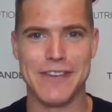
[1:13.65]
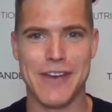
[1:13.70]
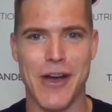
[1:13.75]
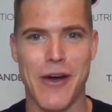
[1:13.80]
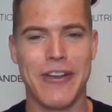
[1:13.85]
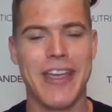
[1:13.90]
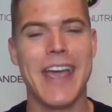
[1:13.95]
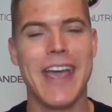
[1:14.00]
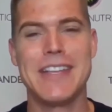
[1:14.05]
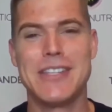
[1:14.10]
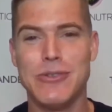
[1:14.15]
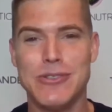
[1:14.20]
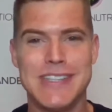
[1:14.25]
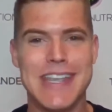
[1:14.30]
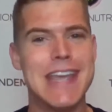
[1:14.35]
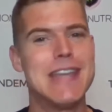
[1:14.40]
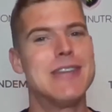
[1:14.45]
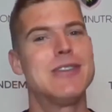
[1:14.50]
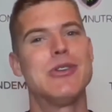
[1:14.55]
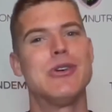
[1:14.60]
Okay, so
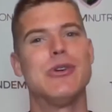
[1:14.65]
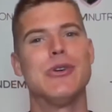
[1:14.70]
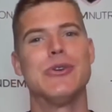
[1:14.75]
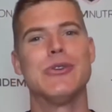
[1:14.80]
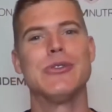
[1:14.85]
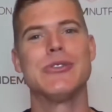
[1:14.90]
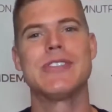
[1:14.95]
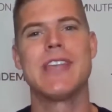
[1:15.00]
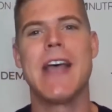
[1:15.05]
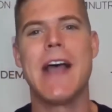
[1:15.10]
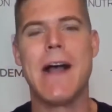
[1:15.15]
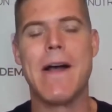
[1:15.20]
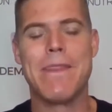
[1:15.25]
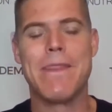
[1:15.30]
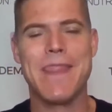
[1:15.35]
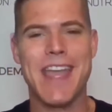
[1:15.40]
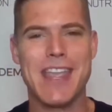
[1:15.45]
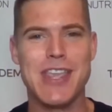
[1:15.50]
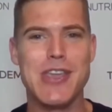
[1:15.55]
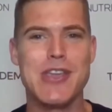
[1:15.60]
10 tools
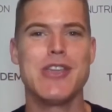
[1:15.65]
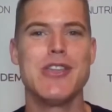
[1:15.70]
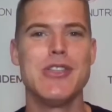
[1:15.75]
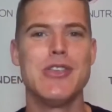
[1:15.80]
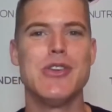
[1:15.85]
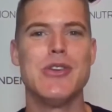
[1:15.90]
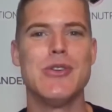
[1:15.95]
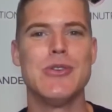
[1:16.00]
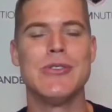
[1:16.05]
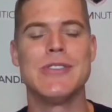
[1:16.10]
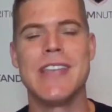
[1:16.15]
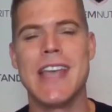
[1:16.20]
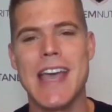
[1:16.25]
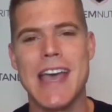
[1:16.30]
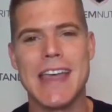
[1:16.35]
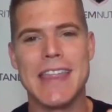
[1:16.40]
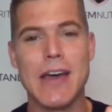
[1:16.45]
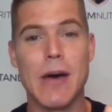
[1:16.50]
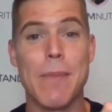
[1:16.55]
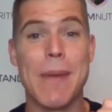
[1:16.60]
that you can use
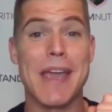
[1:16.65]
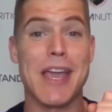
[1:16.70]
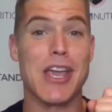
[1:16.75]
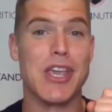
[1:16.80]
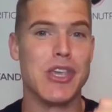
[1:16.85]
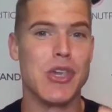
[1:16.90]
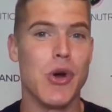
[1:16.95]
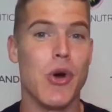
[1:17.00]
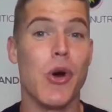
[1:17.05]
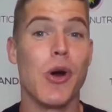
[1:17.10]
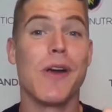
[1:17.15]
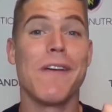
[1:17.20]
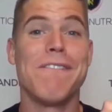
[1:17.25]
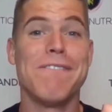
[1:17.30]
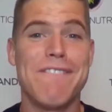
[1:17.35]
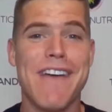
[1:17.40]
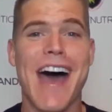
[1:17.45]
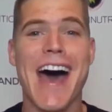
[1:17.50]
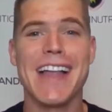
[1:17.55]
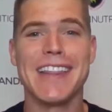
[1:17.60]
that'll make your
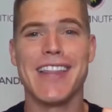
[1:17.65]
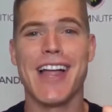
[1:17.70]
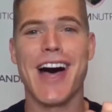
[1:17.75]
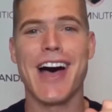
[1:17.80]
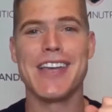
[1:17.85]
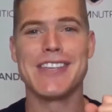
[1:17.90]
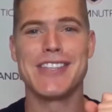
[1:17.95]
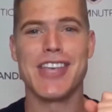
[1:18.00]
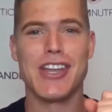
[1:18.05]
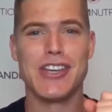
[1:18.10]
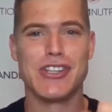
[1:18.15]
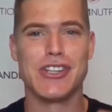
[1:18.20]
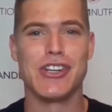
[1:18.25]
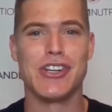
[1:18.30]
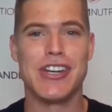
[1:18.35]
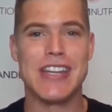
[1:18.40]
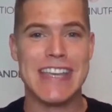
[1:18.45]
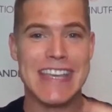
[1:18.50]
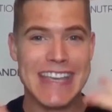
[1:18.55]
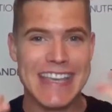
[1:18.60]
fat loss
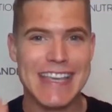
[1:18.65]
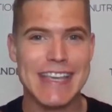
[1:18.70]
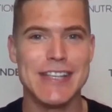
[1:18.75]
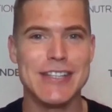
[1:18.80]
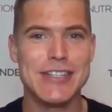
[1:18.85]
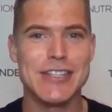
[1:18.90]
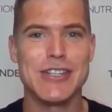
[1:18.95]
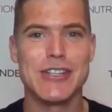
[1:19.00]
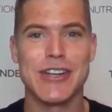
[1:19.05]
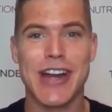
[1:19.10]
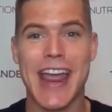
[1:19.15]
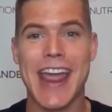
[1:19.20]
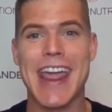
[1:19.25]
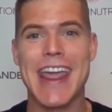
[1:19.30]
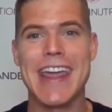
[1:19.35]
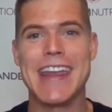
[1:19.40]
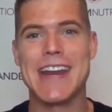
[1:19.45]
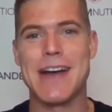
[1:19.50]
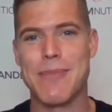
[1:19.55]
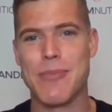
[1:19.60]
journey easier
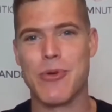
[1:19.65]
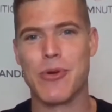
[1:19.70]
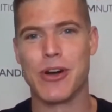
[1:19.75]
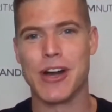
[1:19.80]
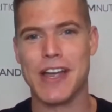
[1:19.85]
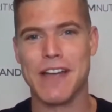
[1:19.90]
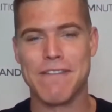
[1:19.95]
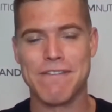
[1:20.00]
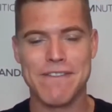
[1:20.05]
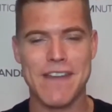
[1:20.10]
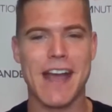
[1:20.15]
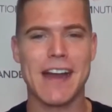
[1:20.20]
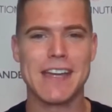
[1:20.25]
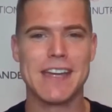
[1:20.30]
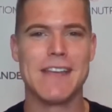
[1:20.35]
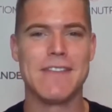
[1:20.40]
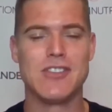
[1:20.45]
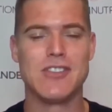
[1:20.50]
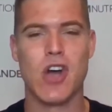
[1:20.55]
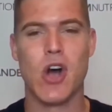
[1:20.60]
and more
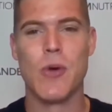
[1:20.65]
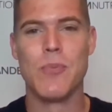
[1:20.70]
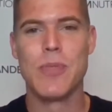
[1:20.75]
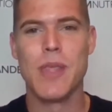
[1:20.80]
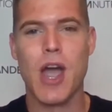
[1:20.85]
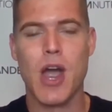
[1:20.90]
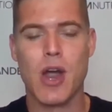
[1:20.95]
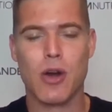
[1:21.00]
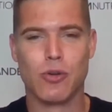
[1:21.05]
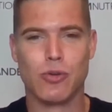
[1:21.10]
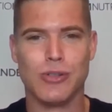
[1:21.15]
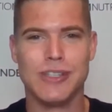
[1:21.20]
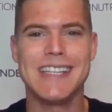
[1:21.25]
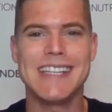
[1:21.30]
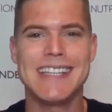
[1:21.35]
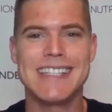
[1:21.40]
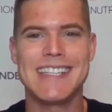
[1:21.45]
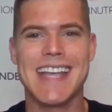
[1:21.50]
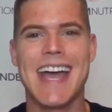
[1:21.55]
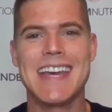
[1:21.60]
effective. So really
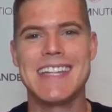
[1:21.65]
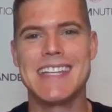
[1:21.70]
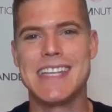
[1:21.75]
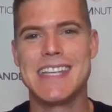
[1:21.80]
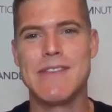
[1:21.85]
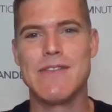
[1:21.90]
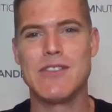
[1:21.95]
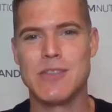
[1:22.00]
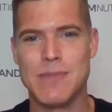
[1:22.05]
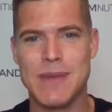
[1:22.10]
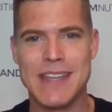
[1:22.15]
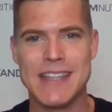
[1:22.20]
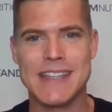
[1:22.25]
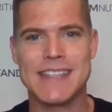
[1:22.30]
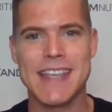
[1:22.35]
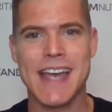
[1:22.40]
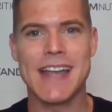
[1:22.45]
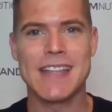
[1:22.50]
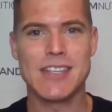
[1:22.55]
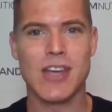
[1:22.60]
excited to give you some
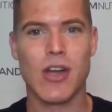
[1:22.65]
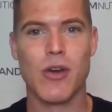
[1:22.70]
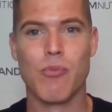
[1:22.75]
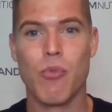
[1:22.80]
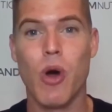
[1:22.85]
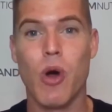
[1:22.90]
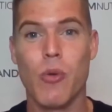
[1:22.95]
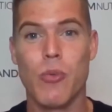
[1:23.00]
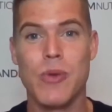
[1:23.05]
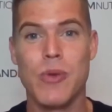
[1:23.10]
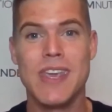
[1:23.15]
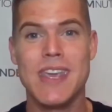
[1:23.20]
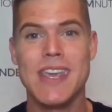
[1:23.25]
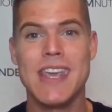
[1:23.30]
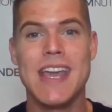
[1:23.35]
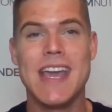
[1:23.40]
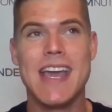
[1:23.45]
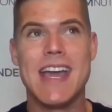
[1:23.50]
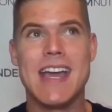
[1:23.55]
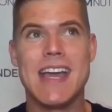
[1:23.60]
insights on what
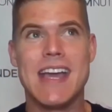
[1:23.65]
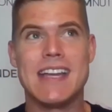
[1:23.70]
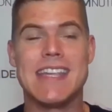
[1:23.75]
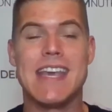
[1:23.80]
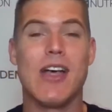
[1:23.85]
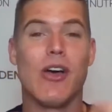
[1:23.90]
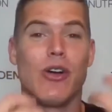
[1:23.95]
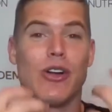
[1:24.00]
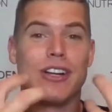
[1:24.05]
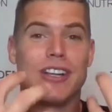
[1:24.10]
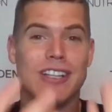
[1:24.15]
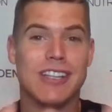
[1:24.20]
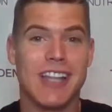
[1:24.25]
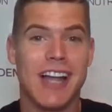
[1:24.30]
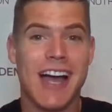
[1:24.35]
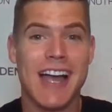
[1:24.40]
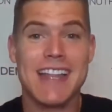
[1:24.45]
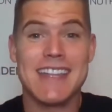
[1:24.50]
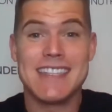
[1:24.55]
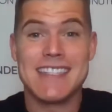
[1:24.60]
we tell our
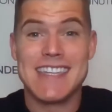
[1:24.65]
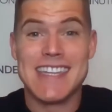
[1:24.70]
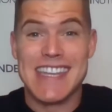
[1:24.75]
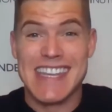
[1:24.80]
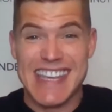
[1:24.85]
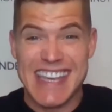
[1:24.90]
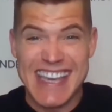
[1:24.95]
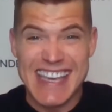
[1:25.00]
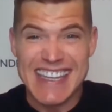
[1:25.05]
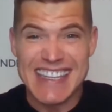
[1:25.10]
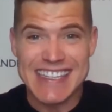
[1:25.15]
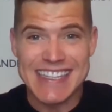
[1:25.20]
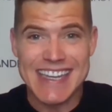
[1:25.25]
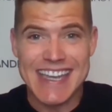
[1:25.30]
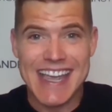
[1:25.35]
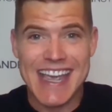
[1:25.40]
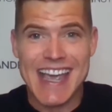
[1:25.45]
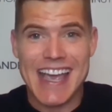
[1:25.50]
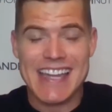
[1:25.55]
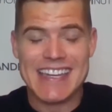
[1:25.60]
clients to get
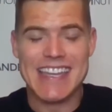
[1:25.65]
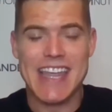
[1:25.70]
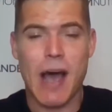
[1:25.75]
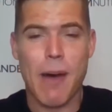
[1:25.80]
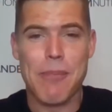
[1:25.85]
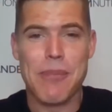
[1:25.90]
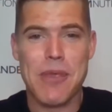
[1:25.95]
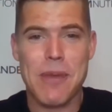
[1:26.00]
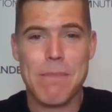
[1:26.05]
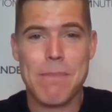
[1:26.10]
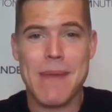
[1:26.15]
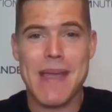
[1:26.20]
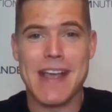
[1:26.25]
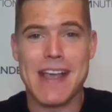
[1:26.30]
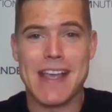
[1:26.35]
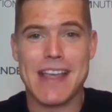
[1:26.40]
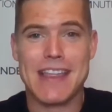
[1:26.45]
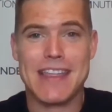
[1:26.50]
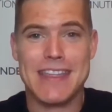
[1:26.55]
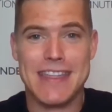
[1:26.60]
to help them
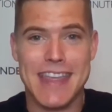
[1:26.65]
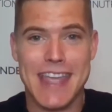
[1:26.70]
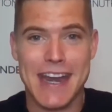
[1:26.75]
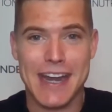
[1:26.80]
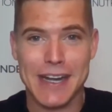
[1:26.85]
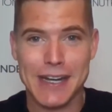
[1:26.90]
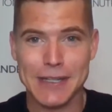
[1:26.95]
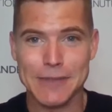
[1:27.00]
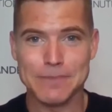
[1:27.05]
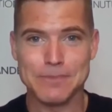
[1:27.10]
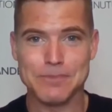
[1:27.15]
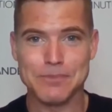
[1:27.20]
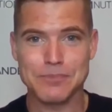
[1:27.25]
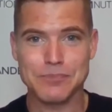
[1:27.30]
make their